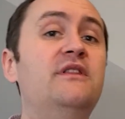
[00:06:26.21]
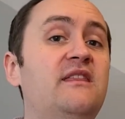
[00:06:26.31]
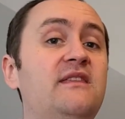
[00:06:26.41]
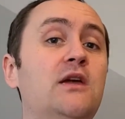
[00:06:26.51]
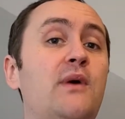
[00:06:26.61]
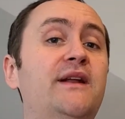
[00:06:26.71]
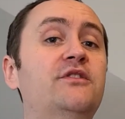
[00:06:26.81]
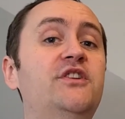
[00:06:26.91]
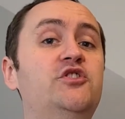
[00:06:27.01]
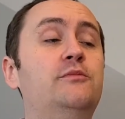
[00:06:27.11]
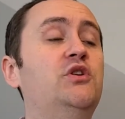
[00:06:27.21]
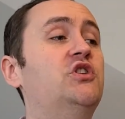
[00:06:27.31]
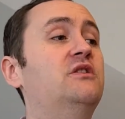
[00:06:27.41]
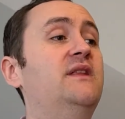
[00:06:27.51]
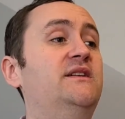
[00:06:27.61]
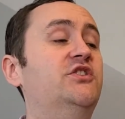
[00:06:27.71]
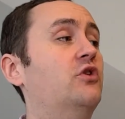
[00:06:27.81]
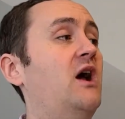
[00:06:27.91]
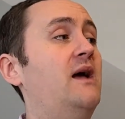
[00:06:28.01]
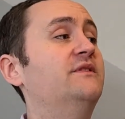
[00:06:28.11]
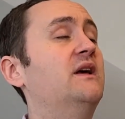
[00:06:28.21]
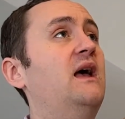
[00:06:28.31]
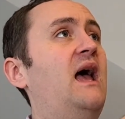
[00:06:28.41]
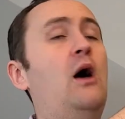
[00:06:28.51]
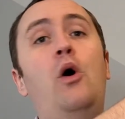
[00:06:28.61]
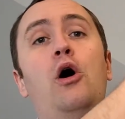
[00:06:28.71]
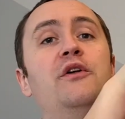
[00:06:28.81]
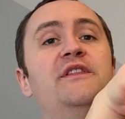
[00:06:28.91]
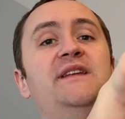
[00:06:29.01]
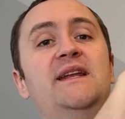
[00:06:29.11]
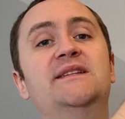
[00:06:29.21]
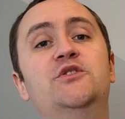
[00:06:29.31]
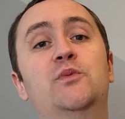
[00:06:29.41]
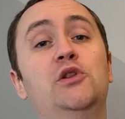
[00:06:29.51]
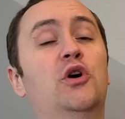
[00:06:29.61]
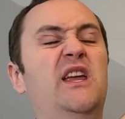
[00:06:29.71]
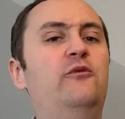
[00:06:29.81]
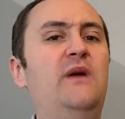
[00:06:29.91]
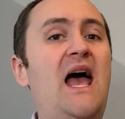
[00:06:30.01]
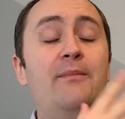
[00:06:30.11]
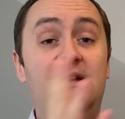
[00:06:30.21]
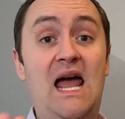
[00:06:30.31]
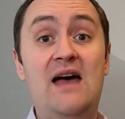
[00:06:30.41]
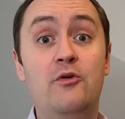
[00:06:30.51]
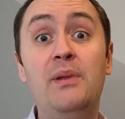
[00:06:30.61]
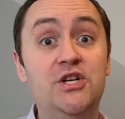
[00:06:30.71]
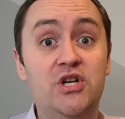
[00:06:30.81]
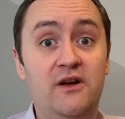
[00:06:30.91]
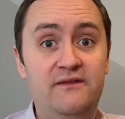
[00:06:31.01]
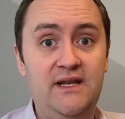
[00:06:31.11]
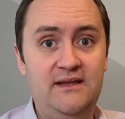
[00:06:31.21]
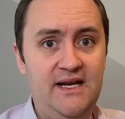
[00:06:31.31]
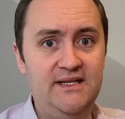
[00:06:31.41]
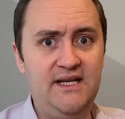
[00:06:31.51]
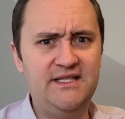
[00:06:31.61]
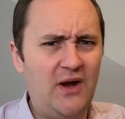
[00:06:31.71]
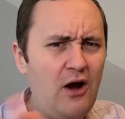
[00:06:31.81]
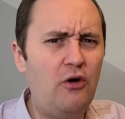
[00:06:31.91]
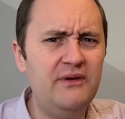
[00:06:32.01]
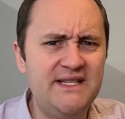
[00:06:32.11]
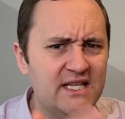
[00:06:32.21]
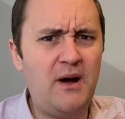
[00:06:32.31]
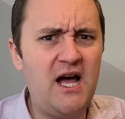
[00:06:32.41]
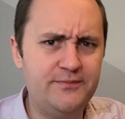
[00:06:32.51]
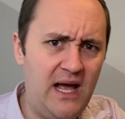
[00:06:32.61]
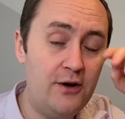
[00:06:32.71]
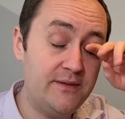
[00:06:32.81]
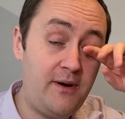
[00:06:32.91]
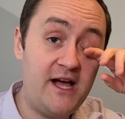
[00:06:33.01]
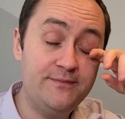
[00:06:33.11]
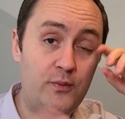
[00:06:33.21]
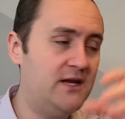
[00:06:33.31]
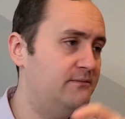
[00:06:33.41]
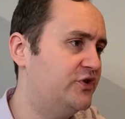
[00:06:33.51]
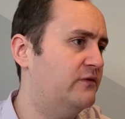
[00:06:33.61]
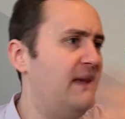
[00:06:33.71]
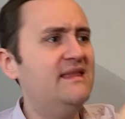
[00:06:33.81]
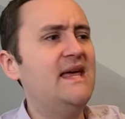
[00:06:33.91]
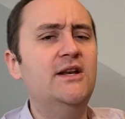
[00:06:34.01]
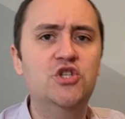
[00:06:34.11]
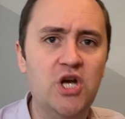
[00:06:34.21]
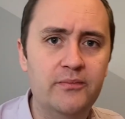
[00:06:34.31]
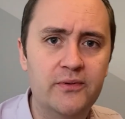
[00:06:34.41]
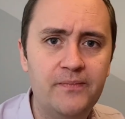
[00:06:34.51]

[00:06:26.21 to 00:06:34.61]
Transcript: theoretical distribution that describes how all the data sets would look if we happen to have a bunch of data sets. So how is this possible? How is it possible we can sort of make that jump?